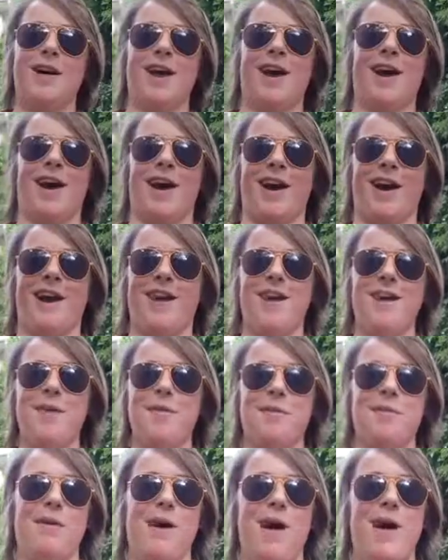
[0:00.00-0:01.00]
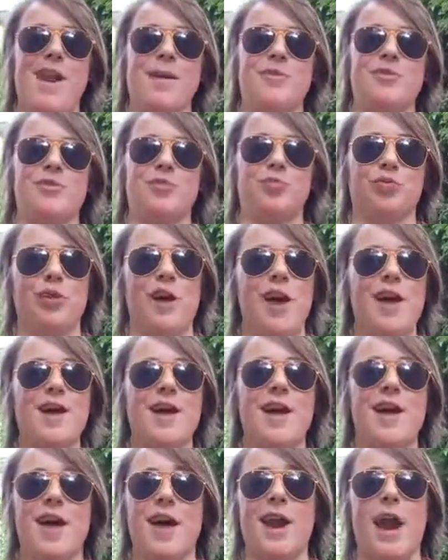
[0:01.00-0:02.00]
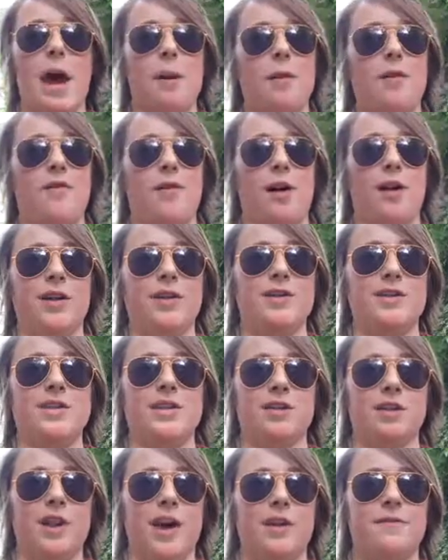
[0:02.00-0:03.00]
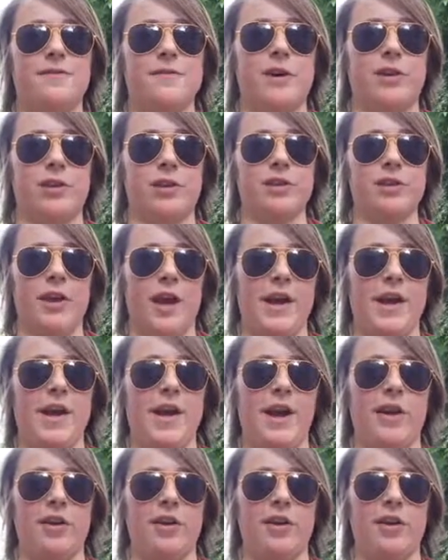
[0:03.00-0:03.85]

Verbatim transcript: Hi, my name is Brett, and I'm a volunteer lifeguard at Lake